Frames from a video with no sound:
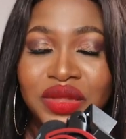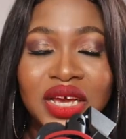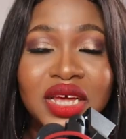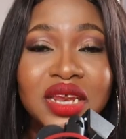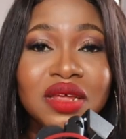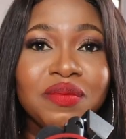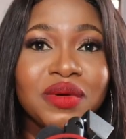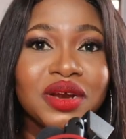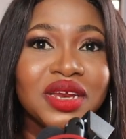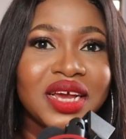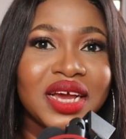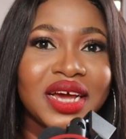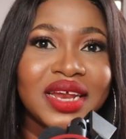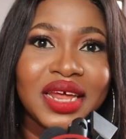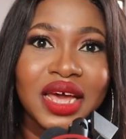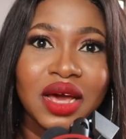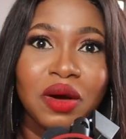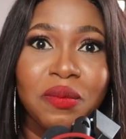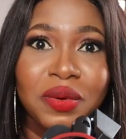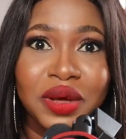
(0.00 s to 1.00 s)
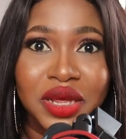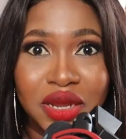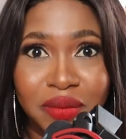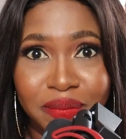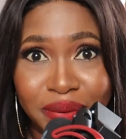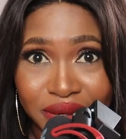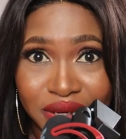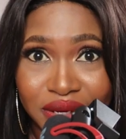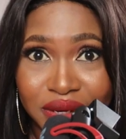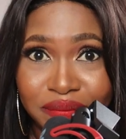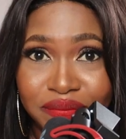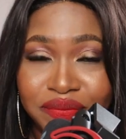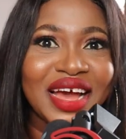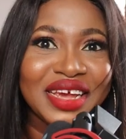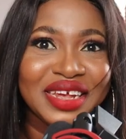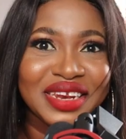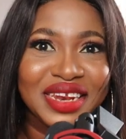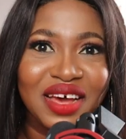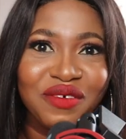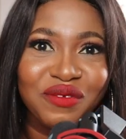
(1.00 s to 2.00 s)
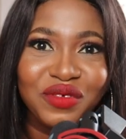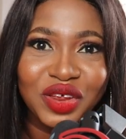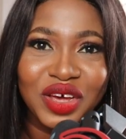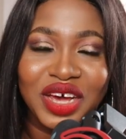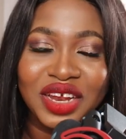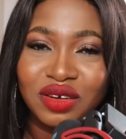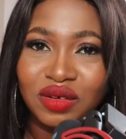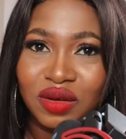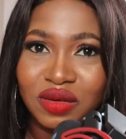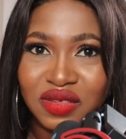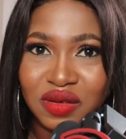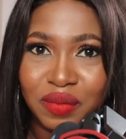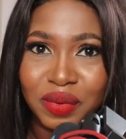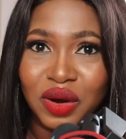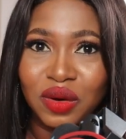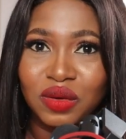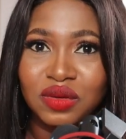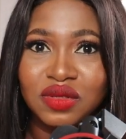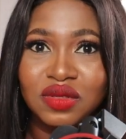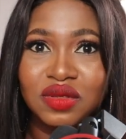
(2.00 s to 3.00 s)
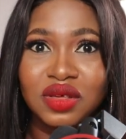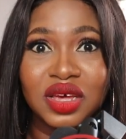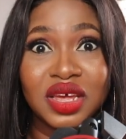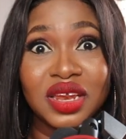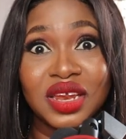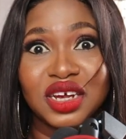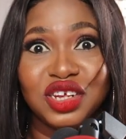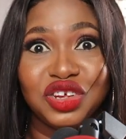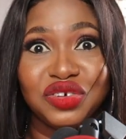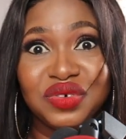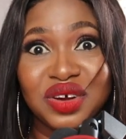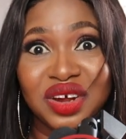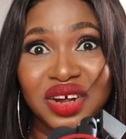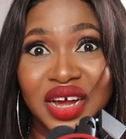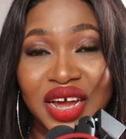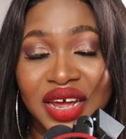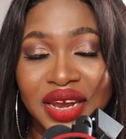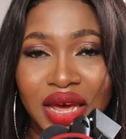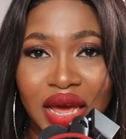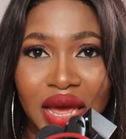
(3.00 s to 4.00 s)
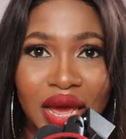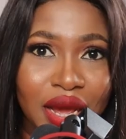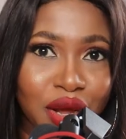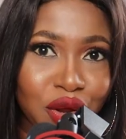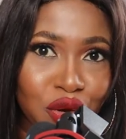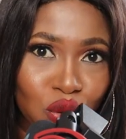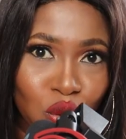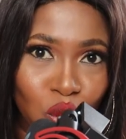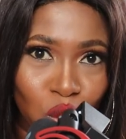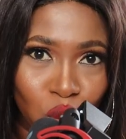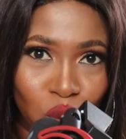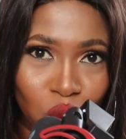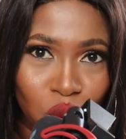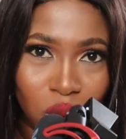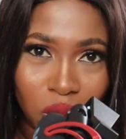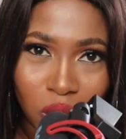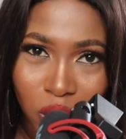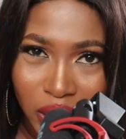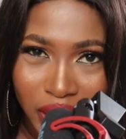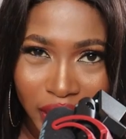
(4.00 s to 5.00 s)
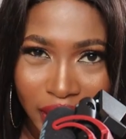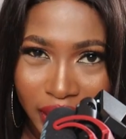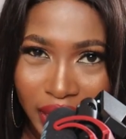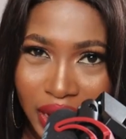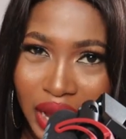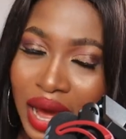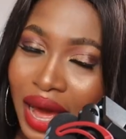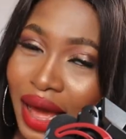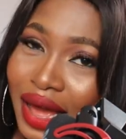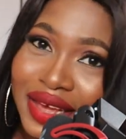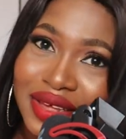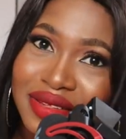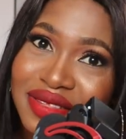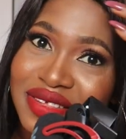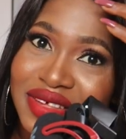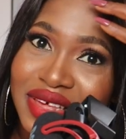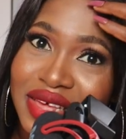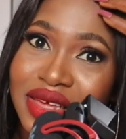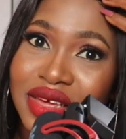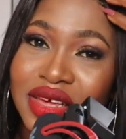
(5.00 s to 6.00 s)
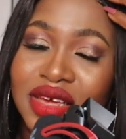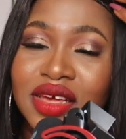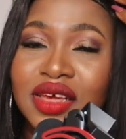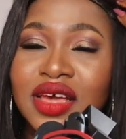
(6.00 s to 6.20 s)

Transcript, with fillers: Anybody can help anybody. In that video, I talked about a Nigerian guy that I know. Okay, I see.